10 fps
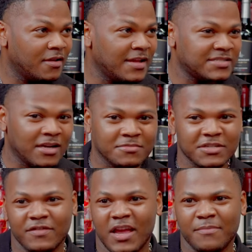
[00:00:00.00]
in terms
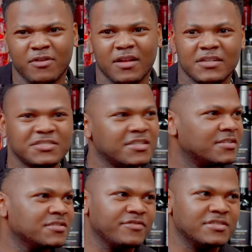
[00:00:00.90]
of like
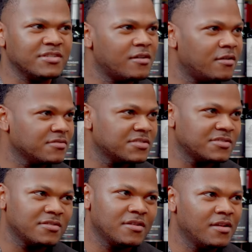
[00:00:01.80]
productions, results,